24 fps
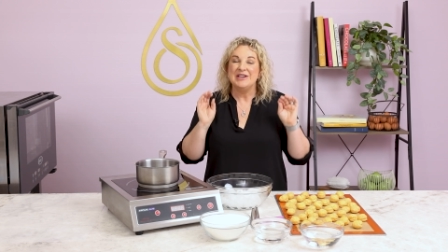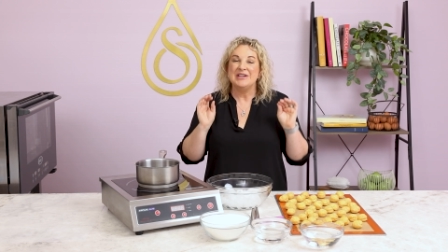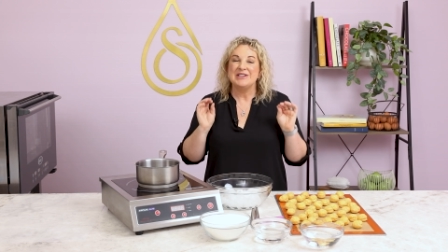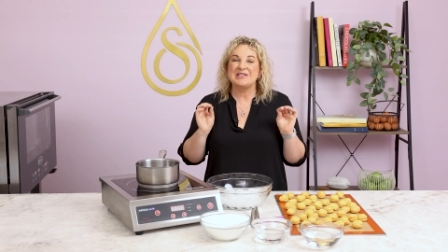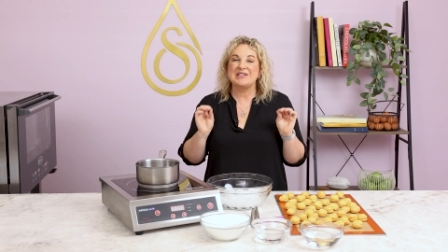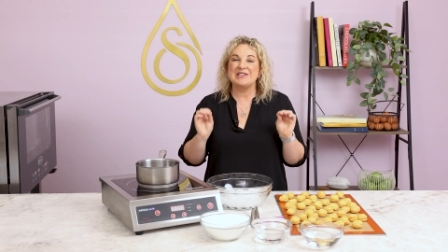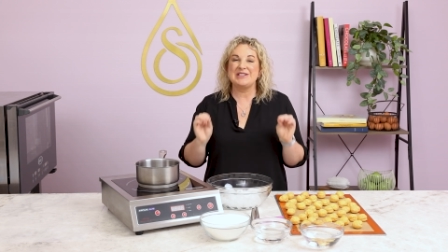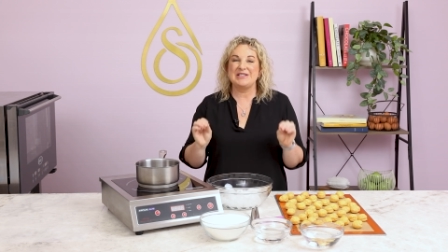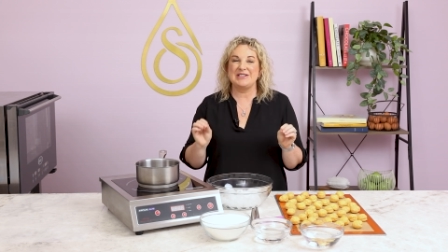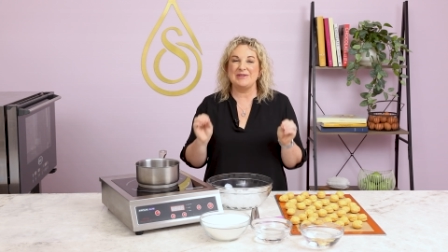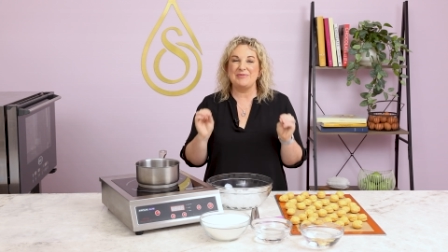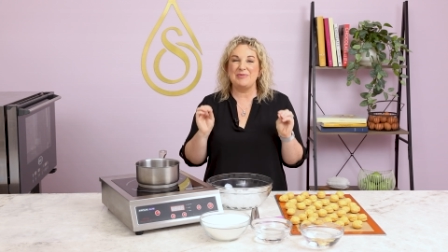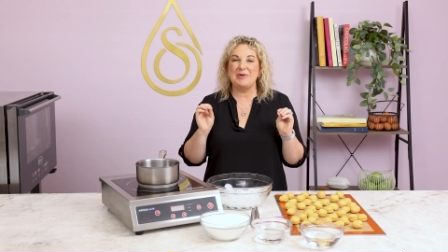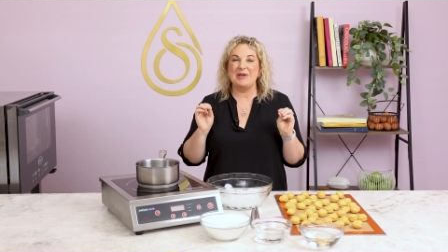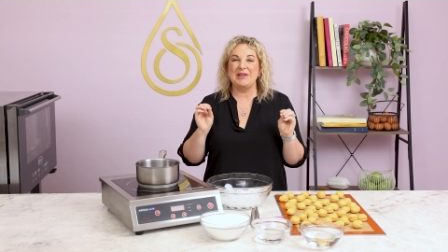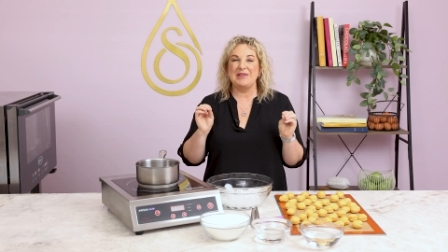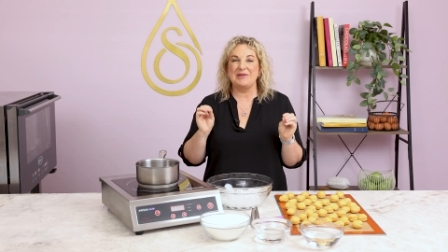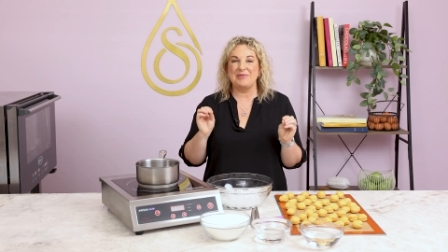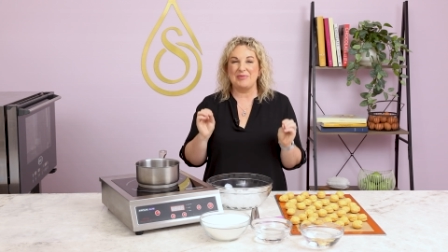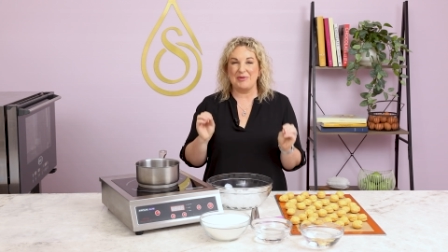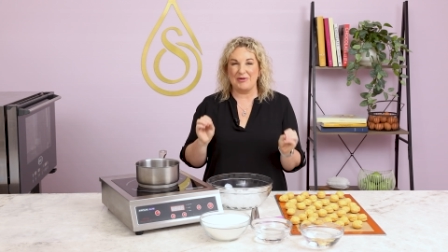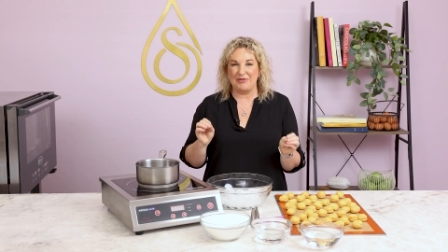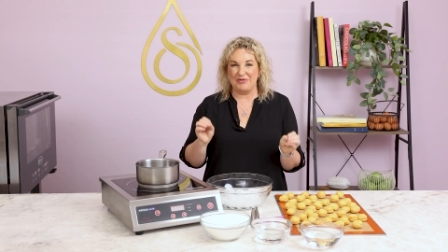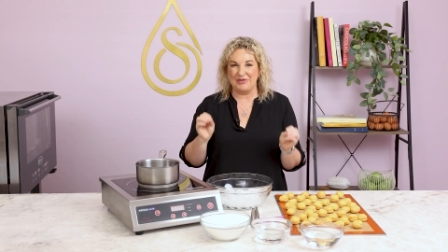to dipping the
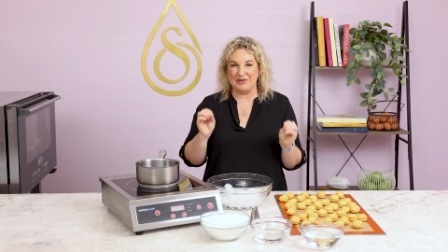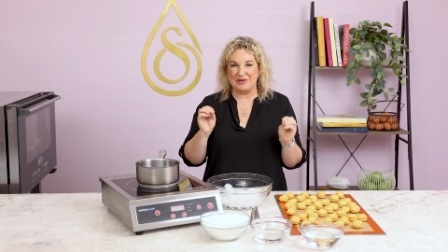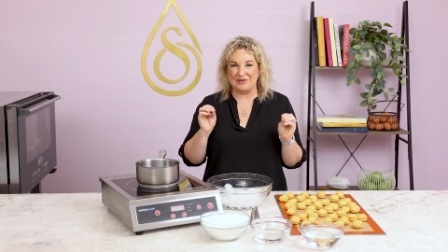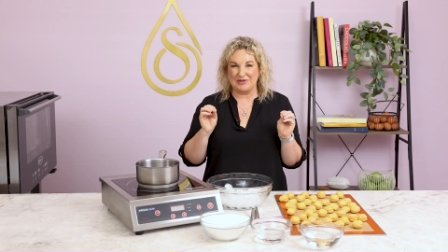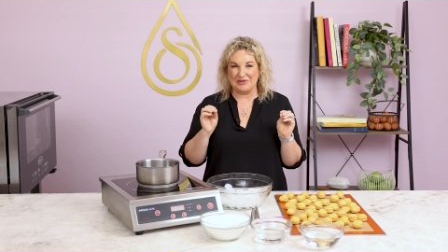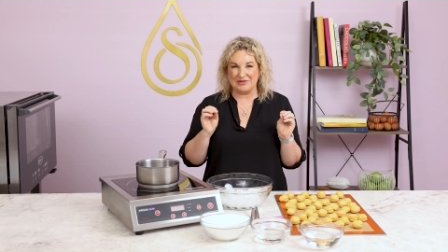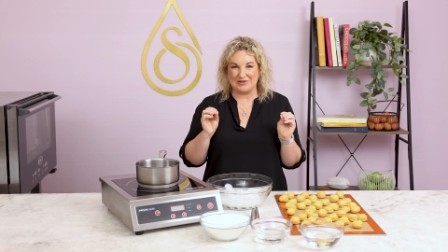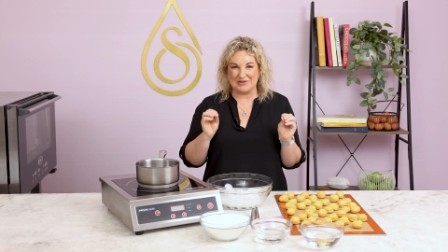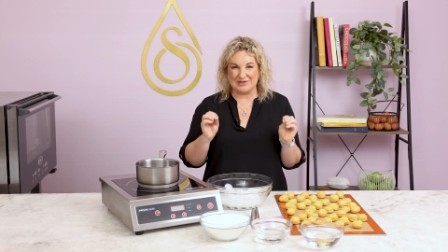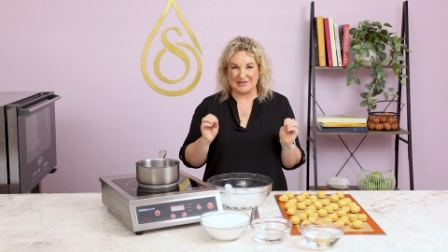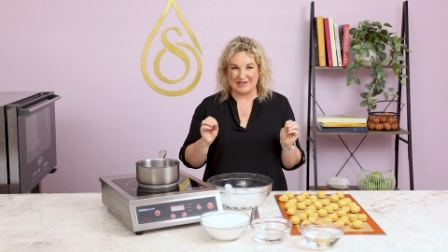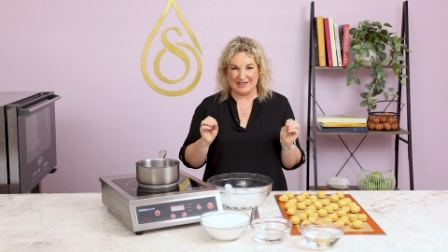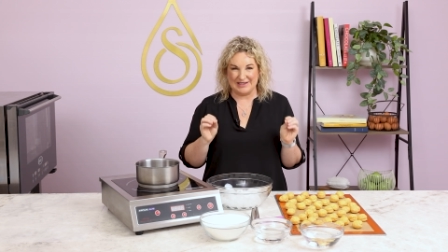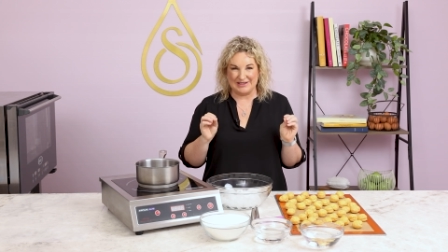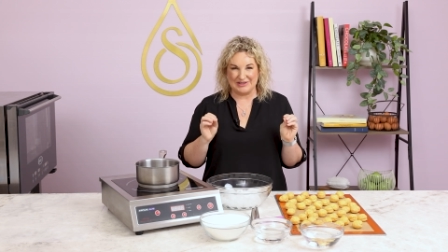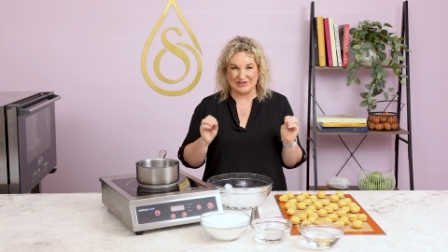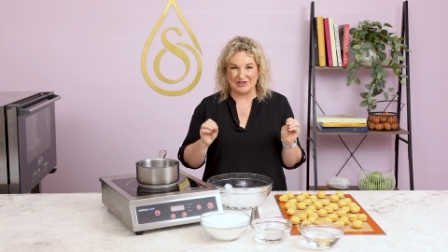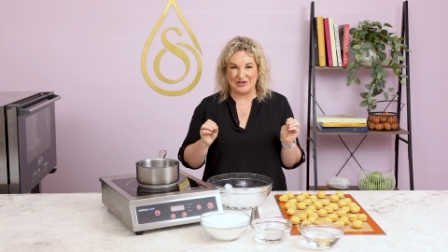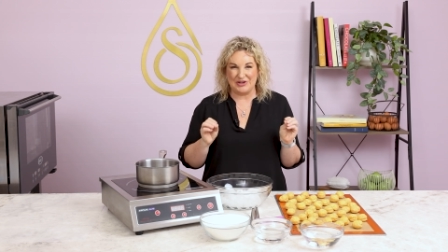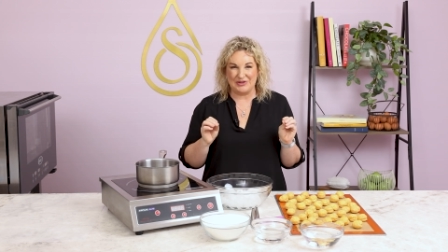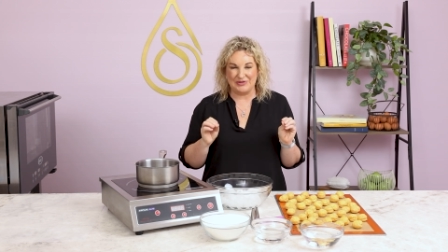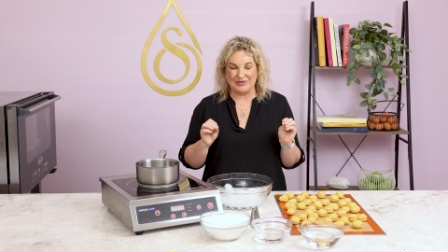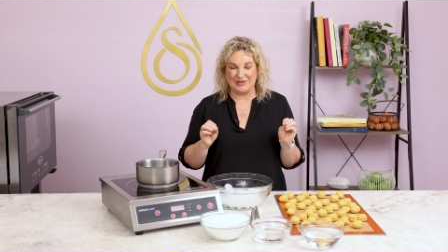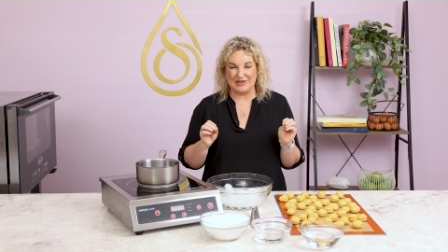profiteroles in
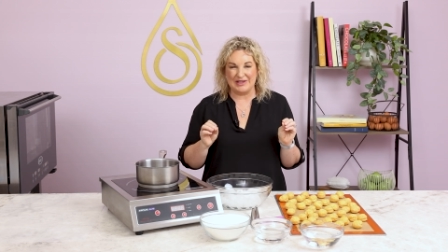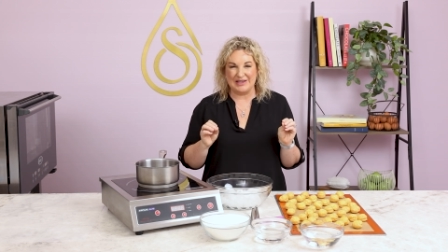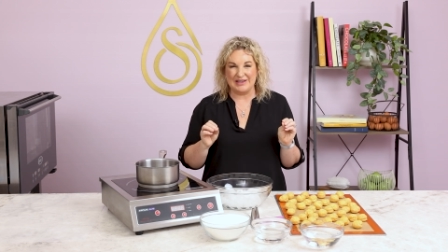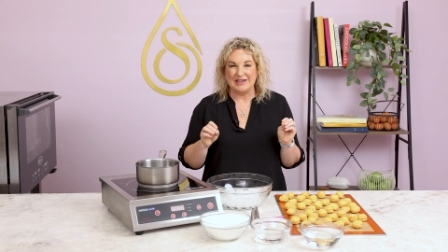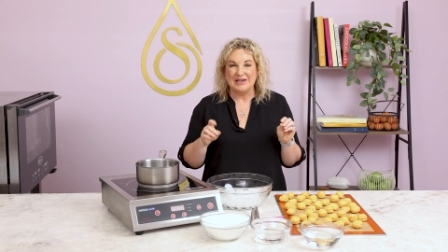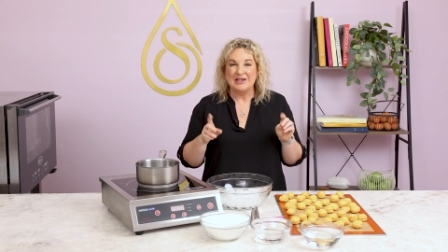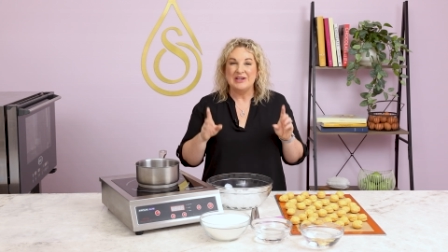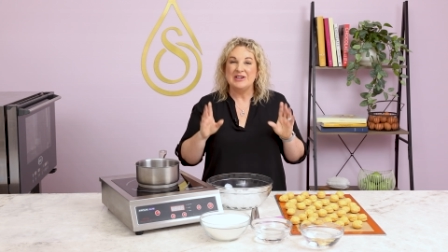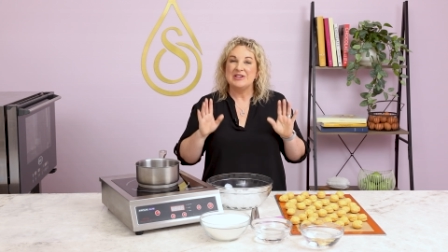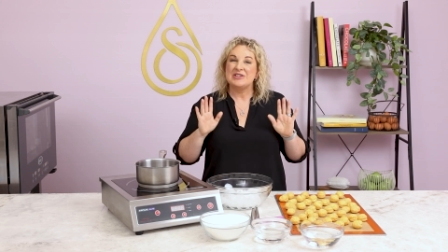toffee.